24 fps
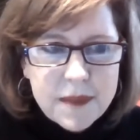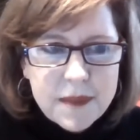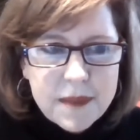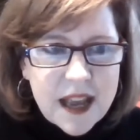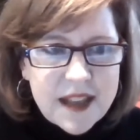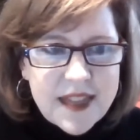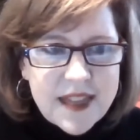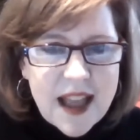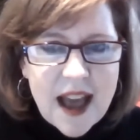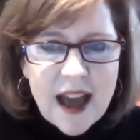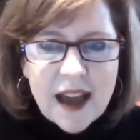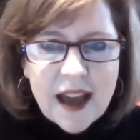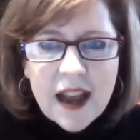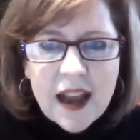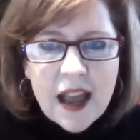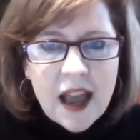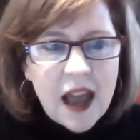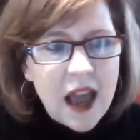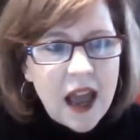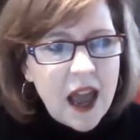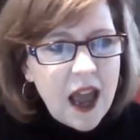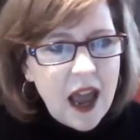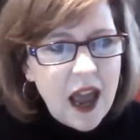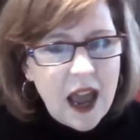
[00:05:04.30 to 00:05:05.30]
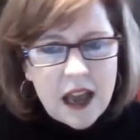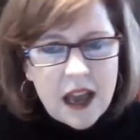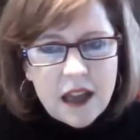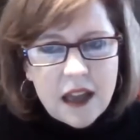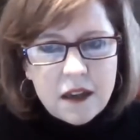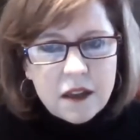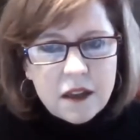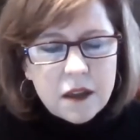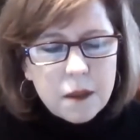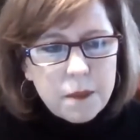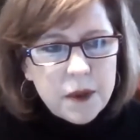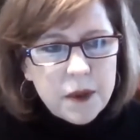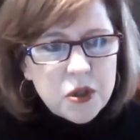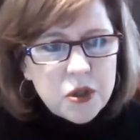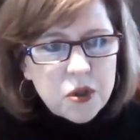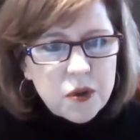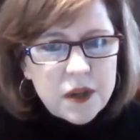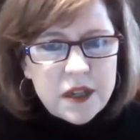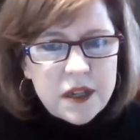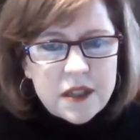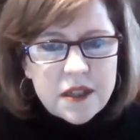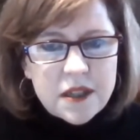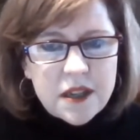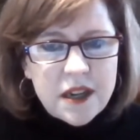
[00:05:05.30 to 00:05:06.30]
in that. And the most
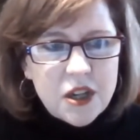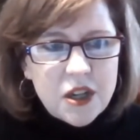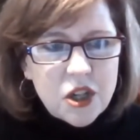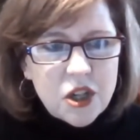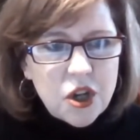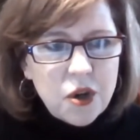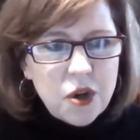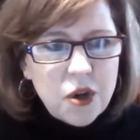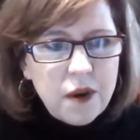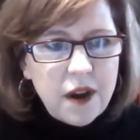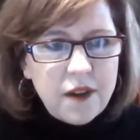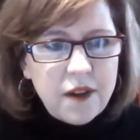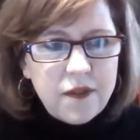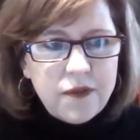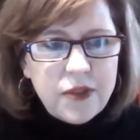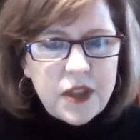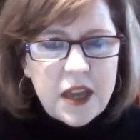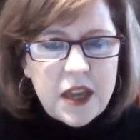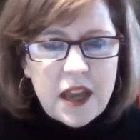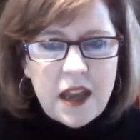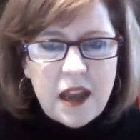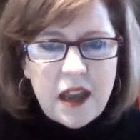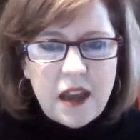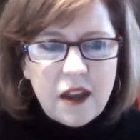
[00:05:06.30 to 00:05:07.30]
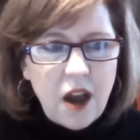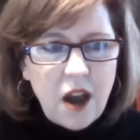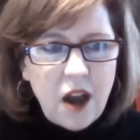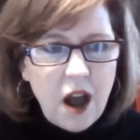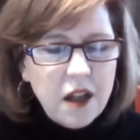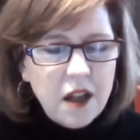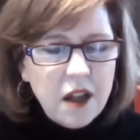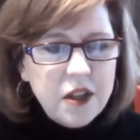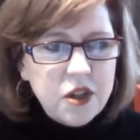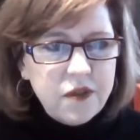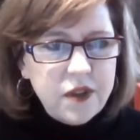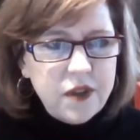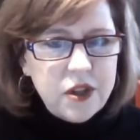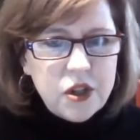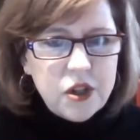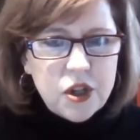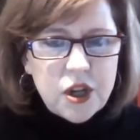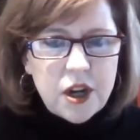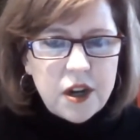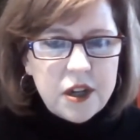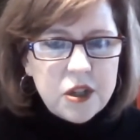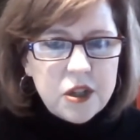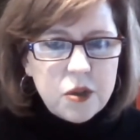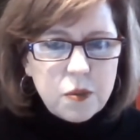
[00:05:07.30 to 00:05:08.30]
recent issue of the College of
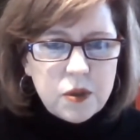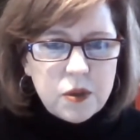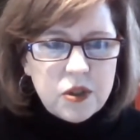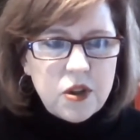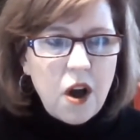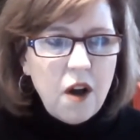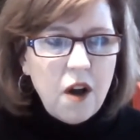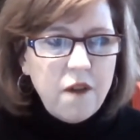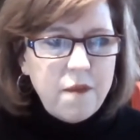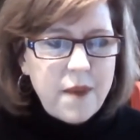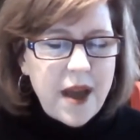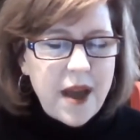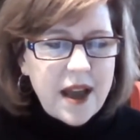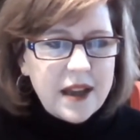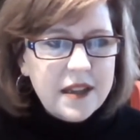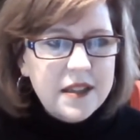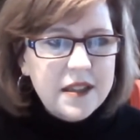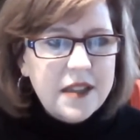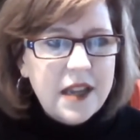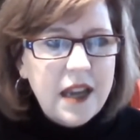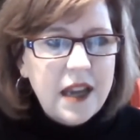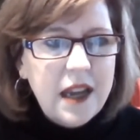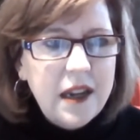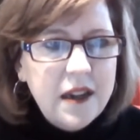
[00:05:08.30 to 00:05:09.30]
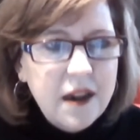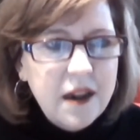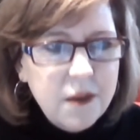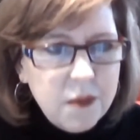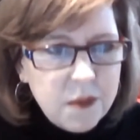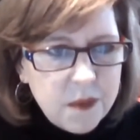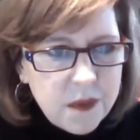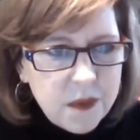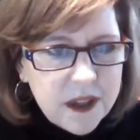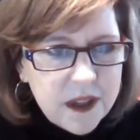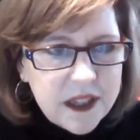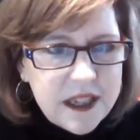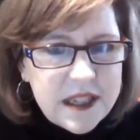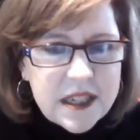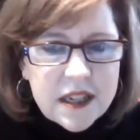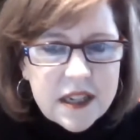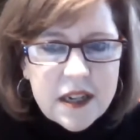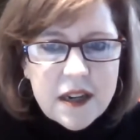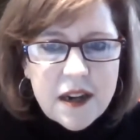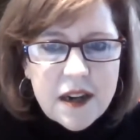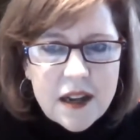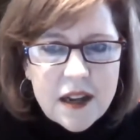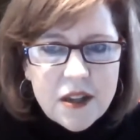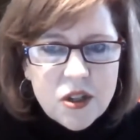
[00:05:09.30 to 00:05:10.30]
Engineering's Resolve magazine really did a
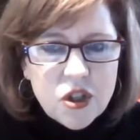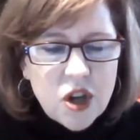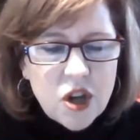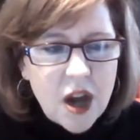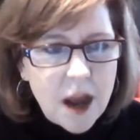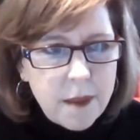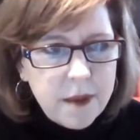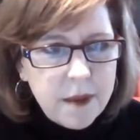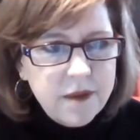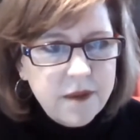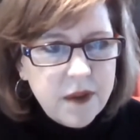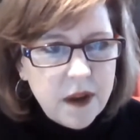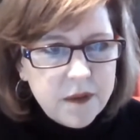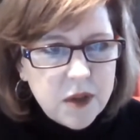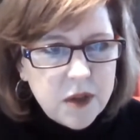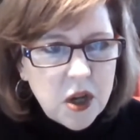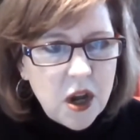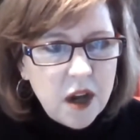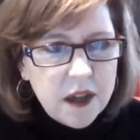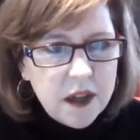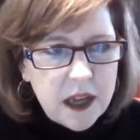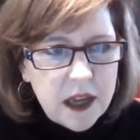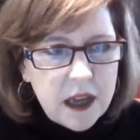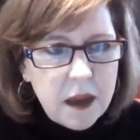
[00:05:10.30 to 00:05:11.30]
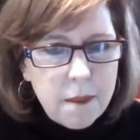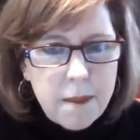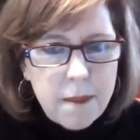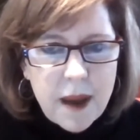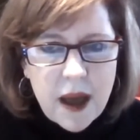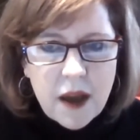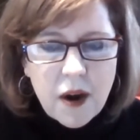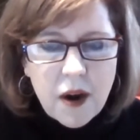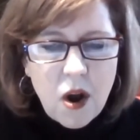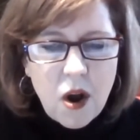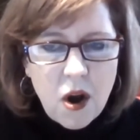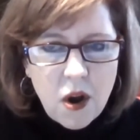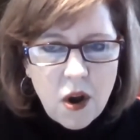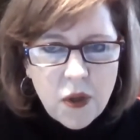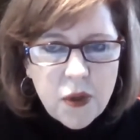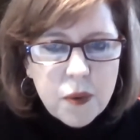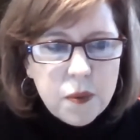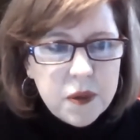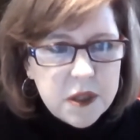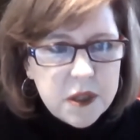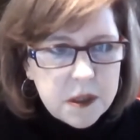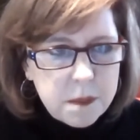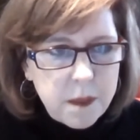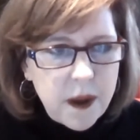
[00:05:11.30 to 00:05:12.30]
nice job of talking about all the
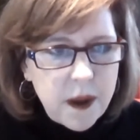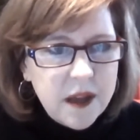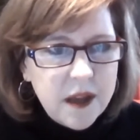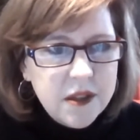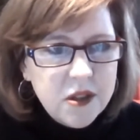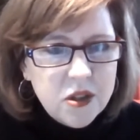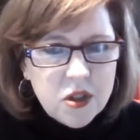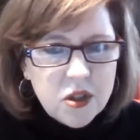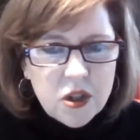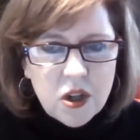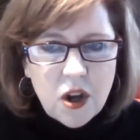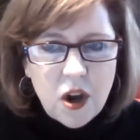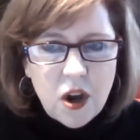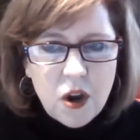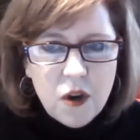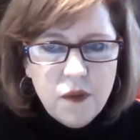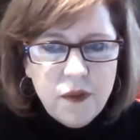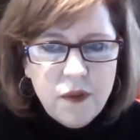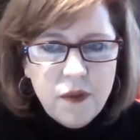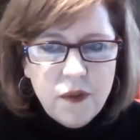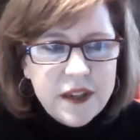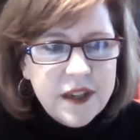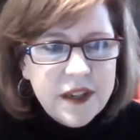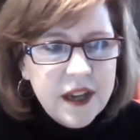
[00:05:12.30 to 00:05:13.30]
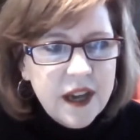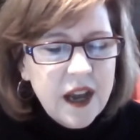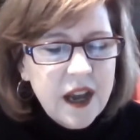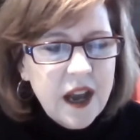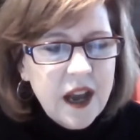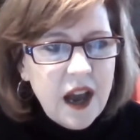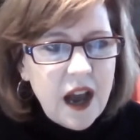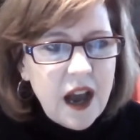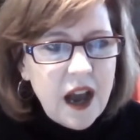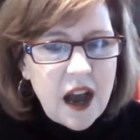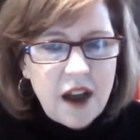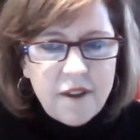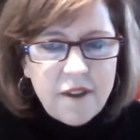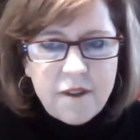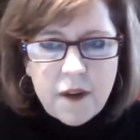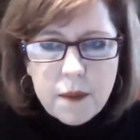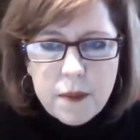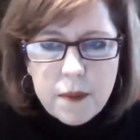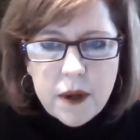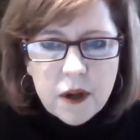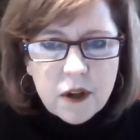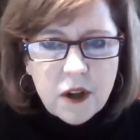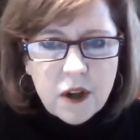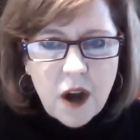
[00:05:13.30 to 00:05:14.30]
response to COVID from
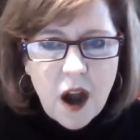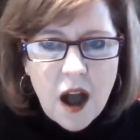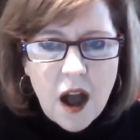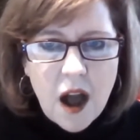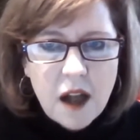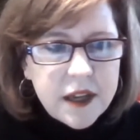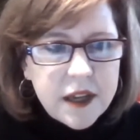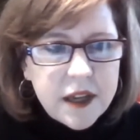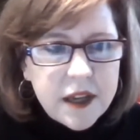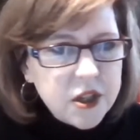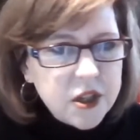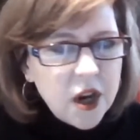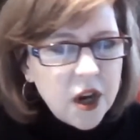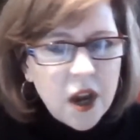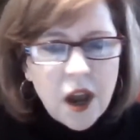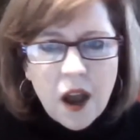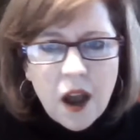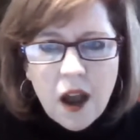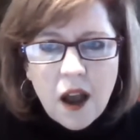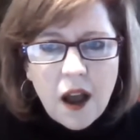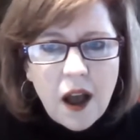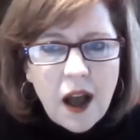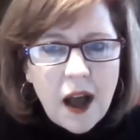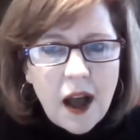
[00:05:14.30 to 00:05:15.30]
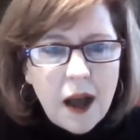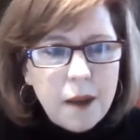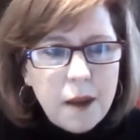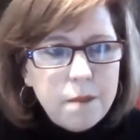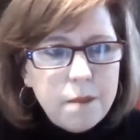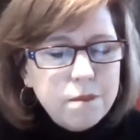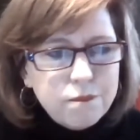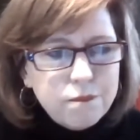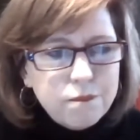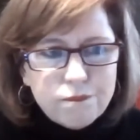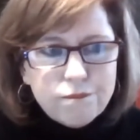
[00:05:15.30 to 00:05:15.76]
your college. Um,